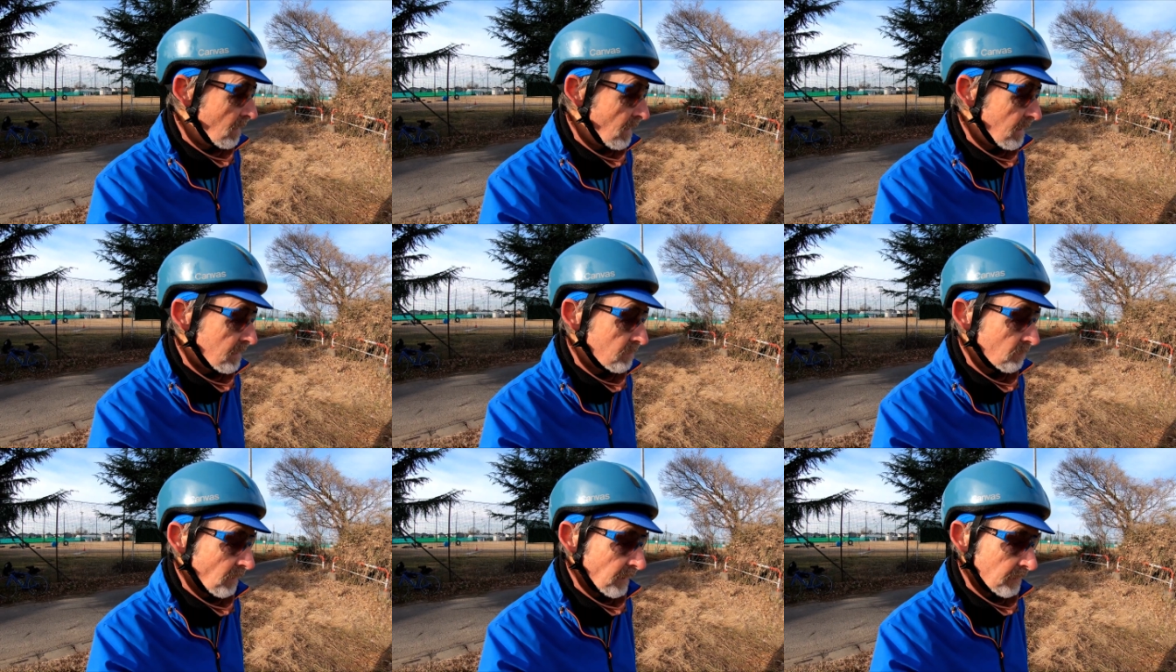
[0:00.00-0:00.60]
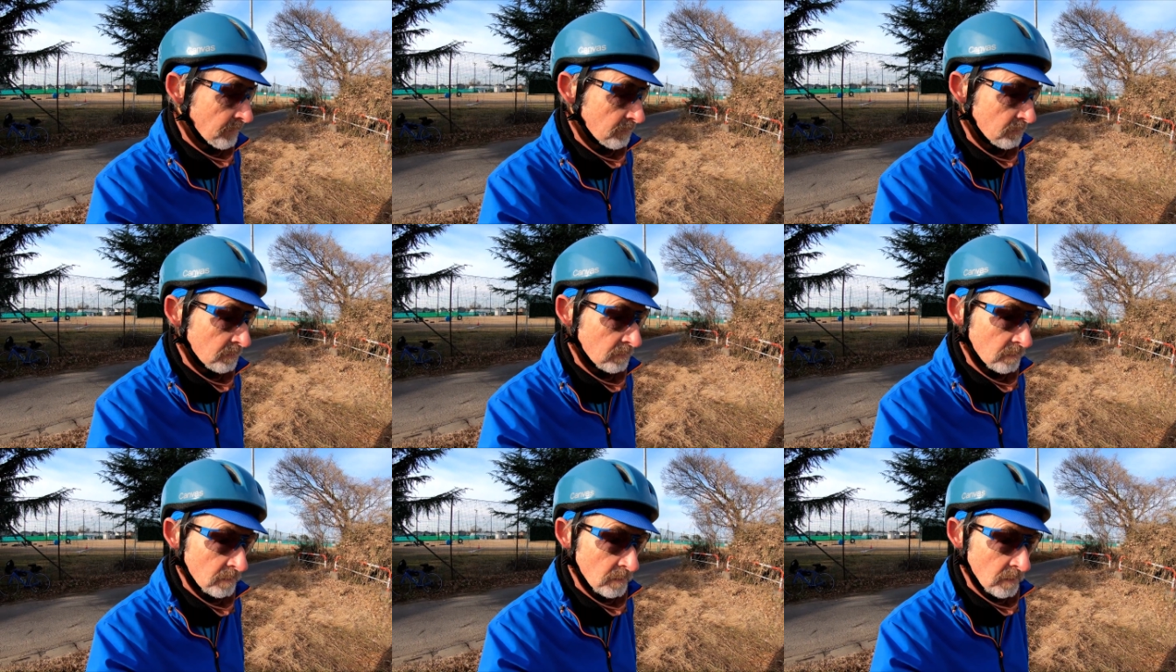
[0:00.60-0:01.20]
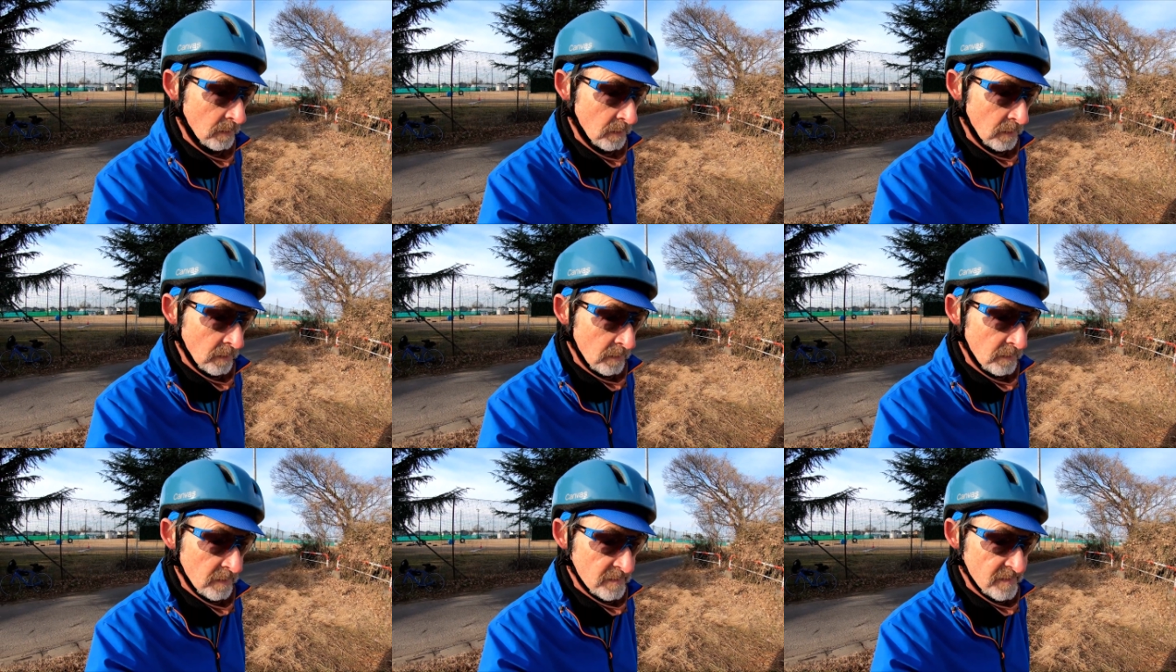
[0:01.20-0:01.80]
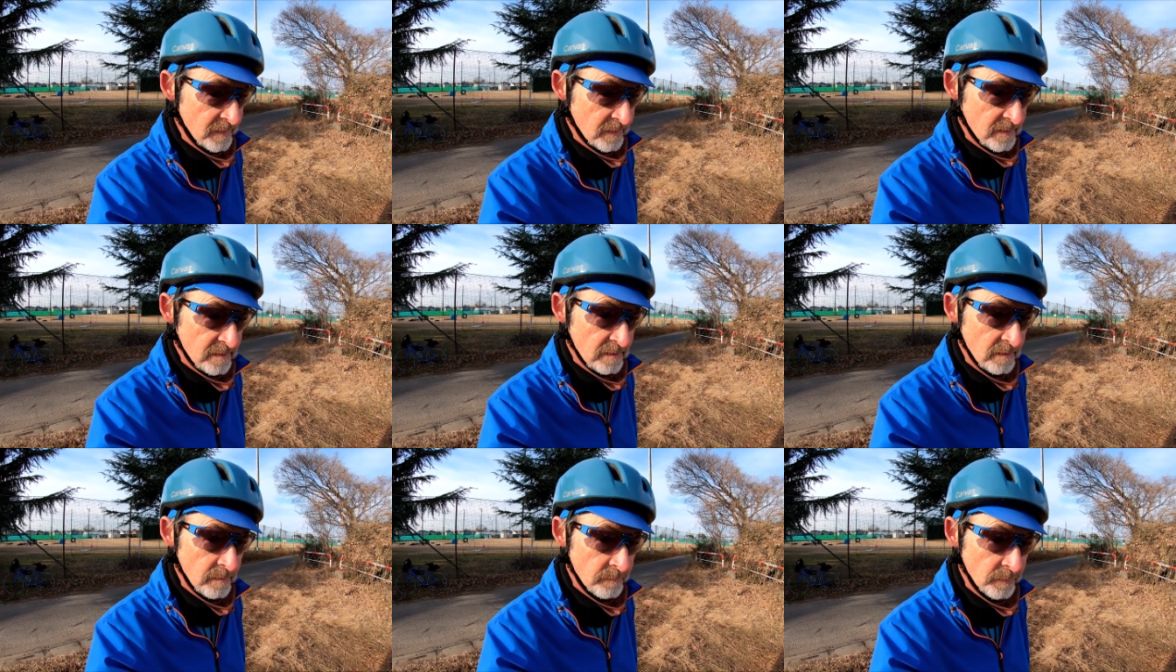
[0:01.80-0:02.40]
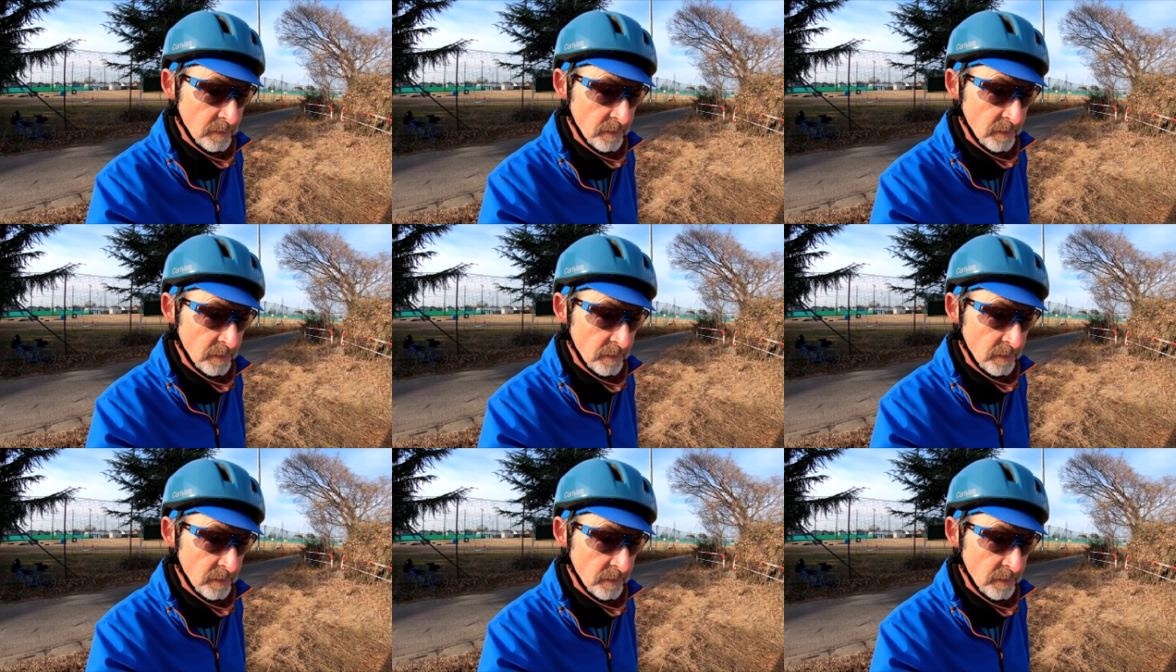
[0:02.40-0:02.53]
Anyway, that's it. I'm